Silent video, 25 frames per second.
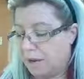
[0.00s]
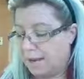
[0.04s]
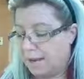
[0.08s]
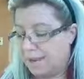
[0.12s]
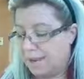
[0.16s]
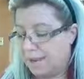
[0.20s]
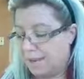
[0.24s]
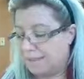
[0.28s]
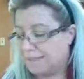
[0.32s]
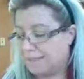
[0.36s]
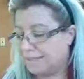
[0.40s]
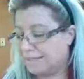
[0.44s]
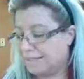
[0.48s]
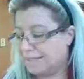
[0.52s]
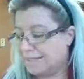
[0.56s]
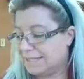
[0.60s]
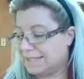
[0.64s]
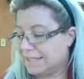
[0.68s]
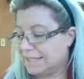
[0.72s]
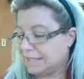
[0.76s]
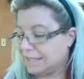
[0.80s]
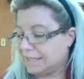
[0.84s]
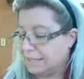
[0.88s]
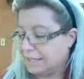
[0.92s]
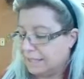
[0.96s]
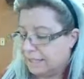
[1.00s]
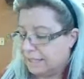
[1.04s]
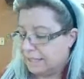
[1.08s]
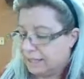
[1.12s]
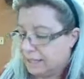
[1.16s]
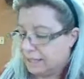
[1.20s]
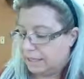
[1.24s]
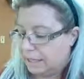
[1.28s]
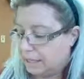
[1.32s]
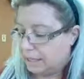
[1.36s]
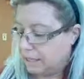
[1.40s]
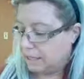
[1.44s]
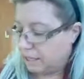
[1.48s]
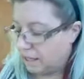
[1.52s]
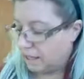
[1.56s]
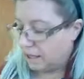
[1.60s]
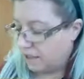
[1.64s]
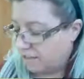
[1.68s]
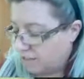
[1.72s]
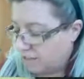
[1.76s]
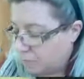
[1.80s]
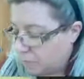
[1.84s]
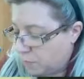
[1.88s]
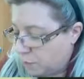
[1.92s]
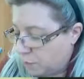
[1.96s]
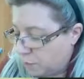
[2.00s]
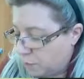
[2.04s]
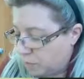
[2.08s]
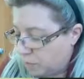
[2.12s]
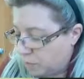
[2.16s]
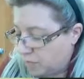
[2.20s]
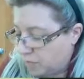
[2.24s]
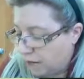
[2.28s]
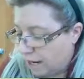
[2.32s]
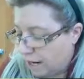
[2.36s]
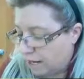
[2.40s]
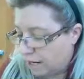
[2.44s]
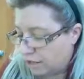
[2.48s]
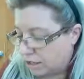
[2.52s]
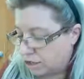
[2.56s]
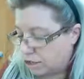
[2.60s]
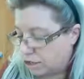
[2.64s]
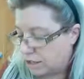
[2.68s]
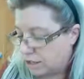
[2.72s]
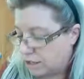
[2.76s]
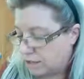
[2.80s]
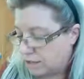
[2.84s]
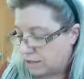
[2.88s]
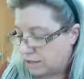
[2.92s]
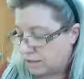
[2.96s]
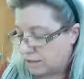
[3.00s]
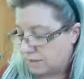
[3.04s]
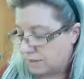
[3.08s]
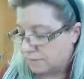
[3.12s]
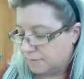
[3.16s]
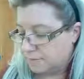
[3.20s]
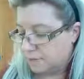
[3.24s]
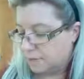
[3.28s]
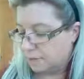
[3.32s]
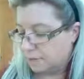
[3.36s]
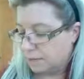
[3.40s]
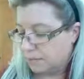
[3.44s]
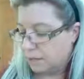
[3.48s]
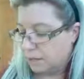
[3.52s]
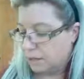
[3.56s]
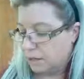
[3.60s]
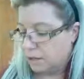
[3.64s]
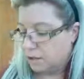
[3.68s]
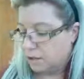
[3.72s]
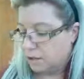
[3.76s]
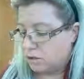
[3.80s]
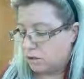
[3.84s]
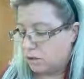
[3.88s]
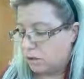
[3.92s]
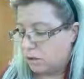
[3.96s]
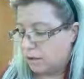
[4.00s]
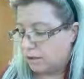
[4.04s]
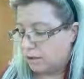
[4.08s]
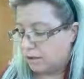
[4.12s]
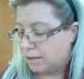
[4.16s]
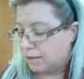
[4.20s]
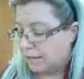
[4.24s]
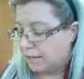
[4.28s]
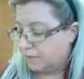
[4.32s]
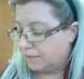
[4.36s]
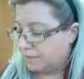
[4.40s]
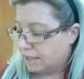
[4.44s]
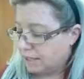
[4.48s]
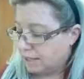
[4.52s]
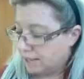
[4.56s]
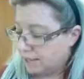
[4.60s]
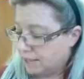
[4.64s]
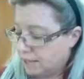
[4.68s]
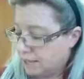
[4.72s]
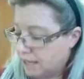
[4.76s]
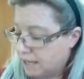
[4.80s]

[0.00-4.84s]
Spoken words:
my LCD of both fractions. So on the left-hand